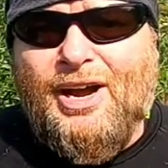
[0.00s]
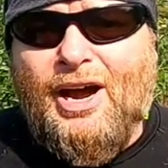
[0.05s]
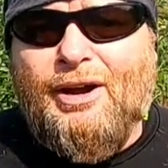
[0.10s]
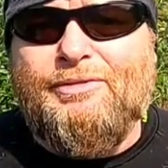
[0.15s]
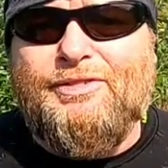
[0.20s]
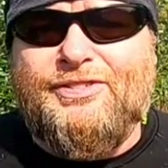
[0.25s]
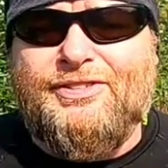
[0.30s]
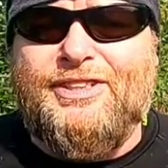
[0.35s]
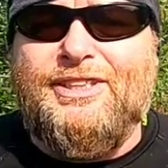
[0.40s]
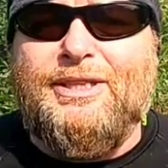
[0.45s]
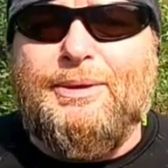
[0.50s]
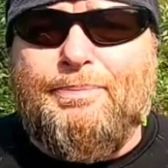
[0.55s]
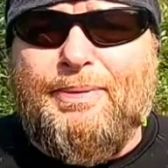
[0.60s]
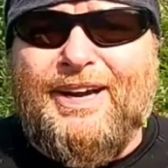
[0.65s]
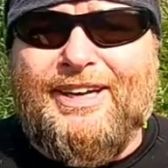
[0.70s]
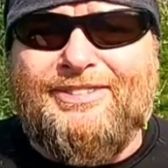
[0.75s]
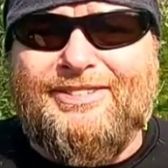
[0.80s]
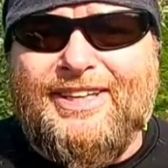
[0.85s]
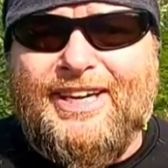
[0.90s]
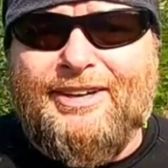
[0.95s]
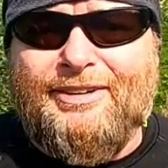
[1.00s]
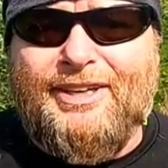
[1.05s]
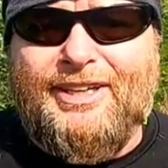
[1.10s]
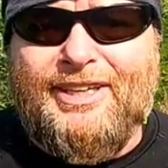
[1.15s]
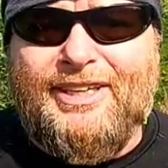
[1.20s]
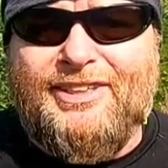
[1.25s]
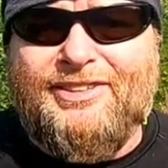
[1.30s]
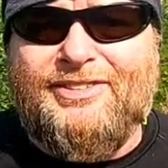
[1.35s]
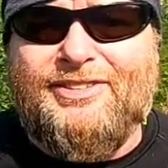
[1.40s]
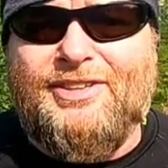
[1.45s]
Obviously, the best
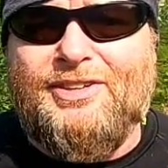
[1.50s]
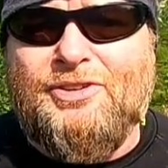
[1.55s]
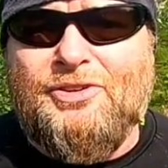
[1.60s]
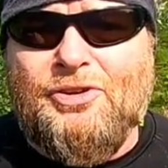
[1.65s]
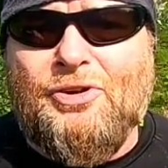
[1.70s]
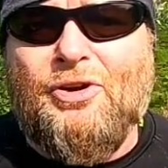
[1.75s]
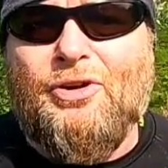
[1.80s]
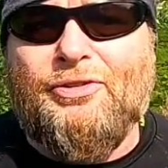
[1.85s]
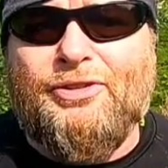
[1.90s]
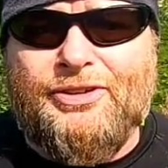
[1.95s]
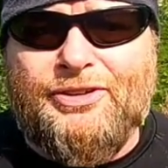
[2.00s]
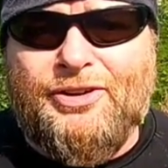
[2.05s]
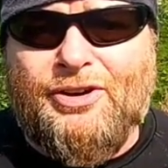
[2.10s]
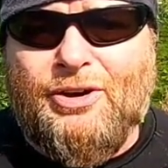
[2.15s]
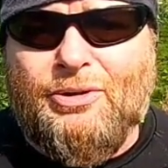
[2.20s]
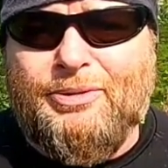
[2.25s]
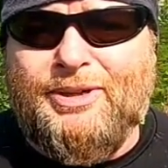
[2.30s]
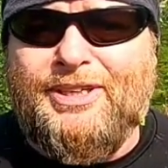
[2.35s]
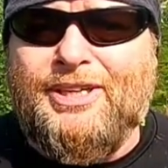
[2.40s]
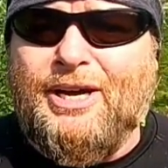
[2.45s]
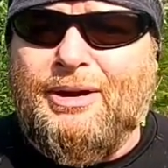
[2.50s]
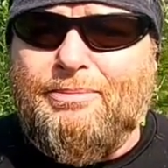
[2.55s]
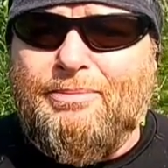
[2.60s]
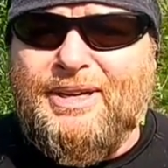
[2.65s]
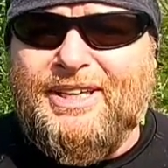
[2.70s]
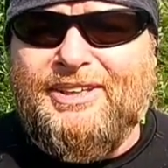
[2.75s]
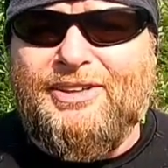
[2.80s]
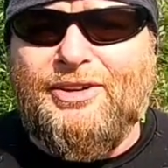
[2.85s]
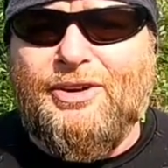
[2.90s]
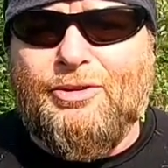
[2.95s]
area is northern Norway, not
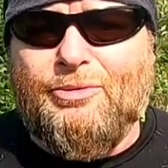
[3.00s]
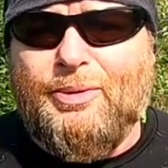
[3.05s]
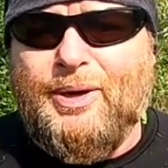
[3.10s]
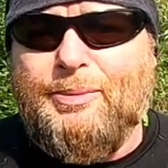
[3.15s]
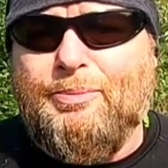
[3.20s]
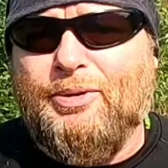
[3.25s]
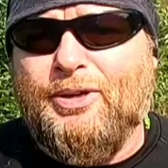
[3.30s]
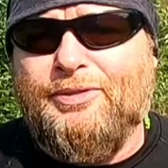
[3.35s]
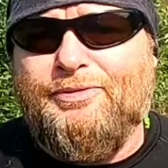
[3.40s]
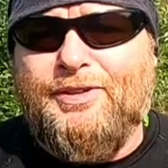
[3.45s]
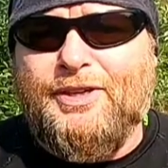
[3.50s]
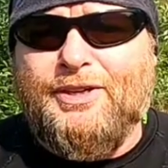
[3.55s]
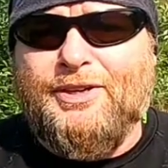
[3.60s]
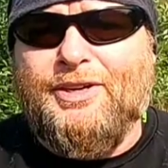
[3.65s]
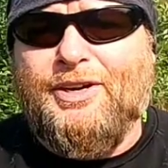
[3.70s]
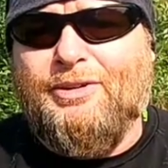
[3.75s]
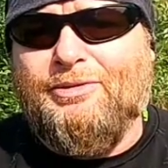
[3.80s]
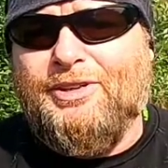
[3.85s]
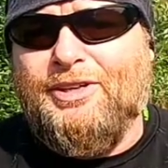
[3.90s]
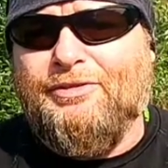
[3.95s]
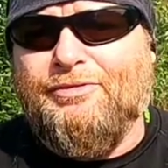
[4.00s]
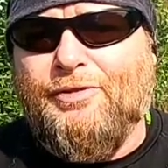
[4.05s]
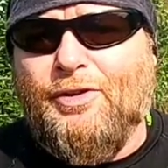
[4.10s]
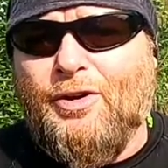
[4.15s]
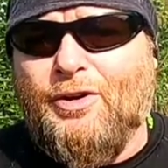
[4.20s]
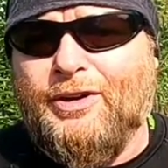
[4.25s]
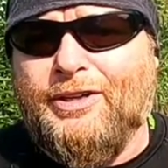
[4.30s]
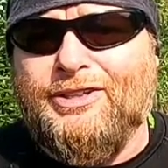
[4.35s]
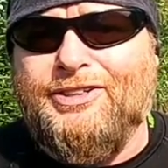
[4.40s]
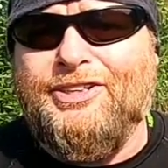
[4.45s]
mid-Norway, but if you can only
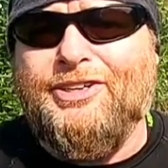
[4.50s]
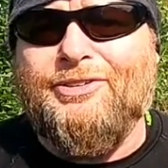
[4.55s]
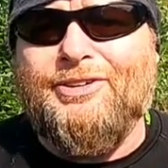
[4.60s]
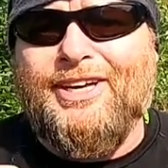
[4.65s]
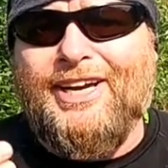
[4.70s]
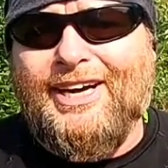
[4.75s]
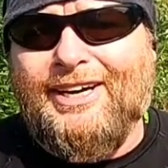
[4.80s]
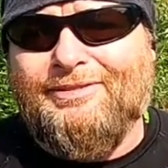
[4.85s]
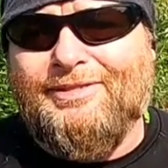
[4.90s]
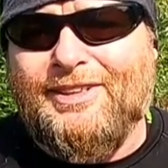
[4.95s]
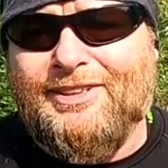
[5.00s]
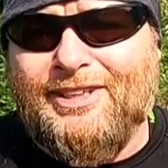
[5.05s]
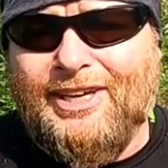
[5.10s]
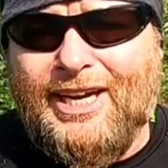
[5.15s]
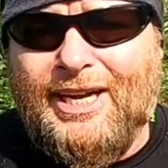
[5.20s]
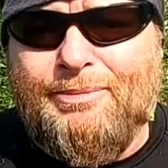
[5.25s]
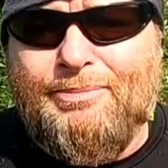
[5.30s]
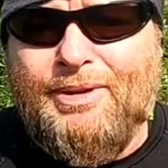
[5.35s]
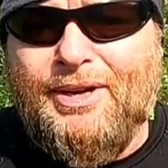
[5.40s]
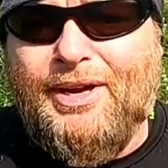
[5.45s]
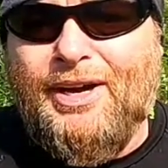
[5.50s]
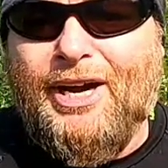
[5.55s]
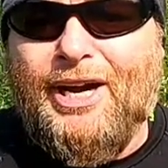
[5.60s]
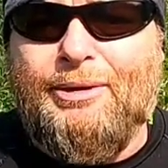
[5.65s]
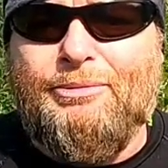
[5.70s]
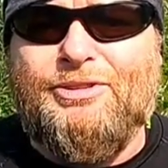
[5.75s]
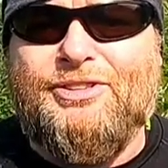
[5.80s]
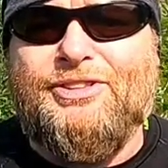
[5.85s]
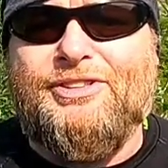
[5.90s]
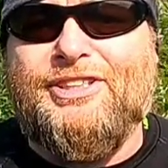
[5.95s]
afford or you only have the time,
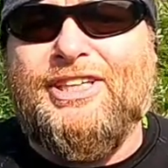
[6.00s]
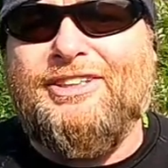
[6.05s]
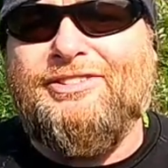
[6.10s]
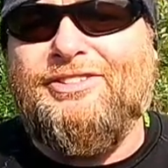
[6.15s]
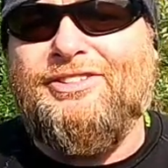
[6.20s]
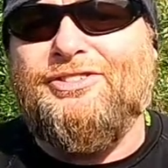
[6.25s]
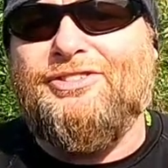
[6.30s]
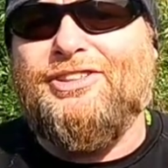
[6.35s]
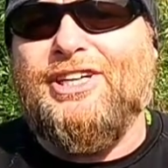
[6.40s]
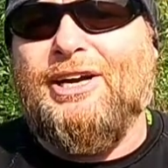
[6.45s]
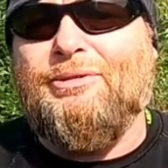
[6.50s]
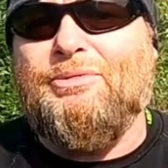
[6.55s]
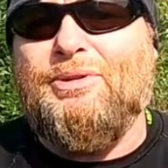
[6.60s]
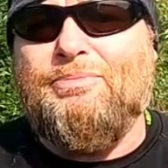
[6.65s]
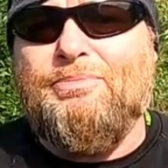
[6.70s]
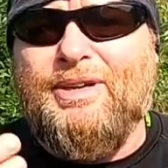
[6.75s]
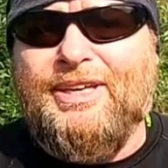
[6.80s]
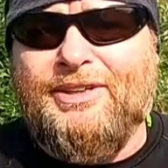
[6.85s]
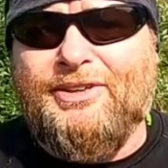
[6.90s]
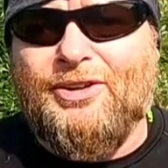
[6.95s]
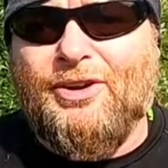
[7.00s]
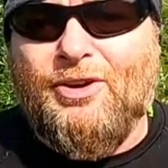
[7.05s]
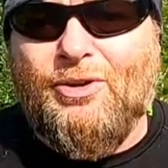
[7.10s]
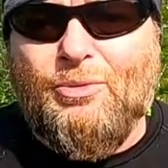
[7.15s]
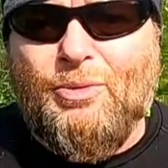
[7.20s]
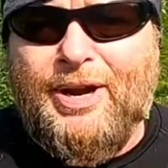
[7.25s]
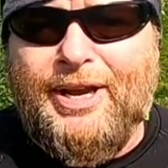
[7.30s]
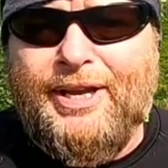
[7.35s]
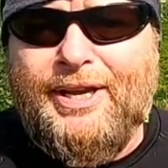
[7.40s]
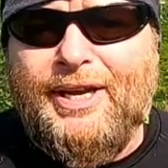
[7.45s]
I would suggest you start with
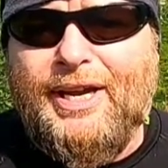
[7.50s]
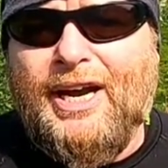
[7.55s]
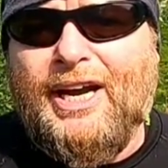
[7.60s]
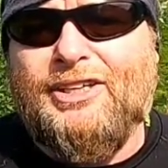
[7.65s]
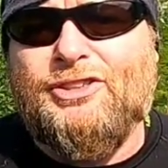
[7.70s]
mid-Norway.